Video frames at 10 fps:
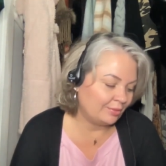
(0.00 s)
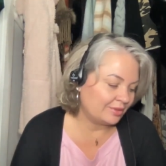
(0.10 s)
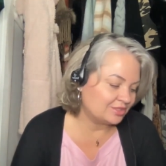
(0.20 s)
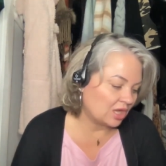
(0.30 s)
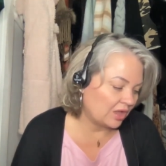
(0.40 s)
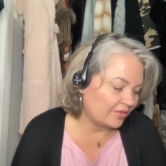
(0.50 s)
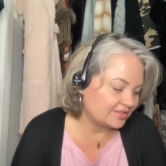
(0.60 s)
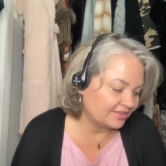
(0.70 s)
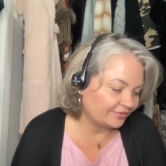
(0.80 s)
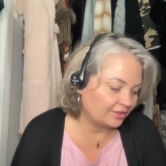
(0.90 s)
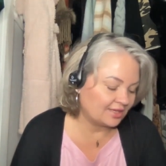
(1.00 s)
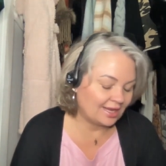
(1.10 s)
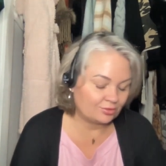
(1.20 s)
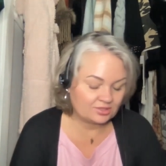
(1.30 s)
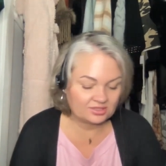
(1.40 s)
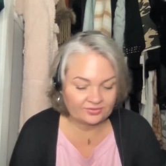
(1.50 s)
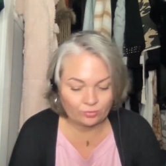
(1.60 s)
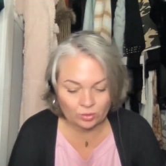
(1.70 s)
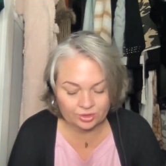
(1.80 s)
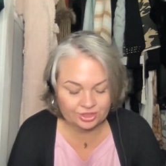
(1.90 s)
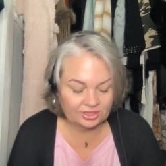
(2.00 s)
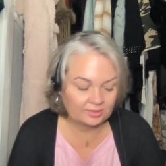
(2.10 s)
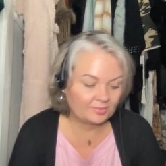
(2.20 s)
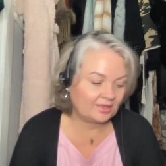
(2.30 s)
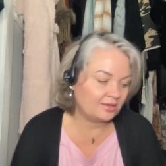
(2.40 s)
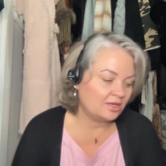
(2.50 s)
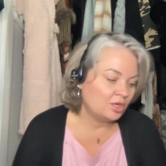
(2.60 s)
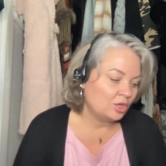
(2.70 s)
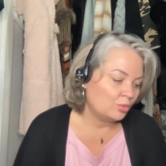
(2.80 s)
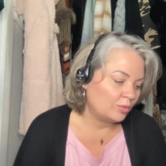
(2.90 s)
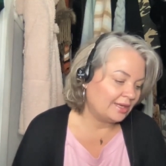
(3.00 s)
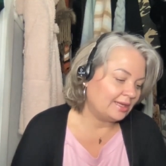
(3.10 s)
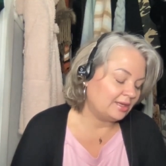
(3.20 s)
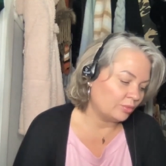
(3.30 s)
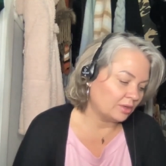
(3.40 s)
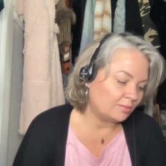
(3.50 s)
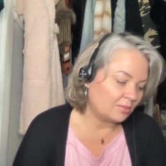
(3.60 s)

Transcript: we went to all the different houses of worship and we were